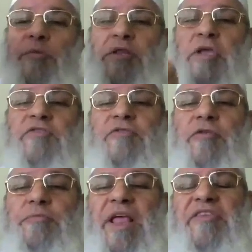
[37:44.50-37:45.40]
mu'min is
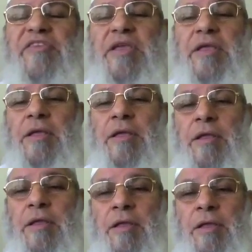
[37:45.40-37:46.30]
full of blessing
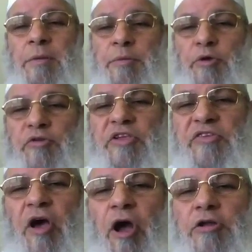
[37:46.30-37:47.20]
because
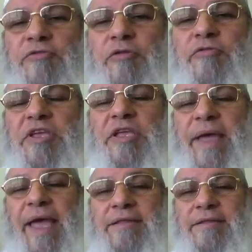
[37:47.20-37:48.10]
his heart full of
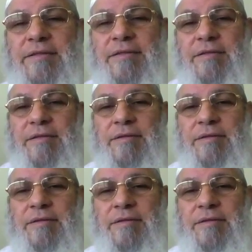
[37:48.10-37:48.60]
iman.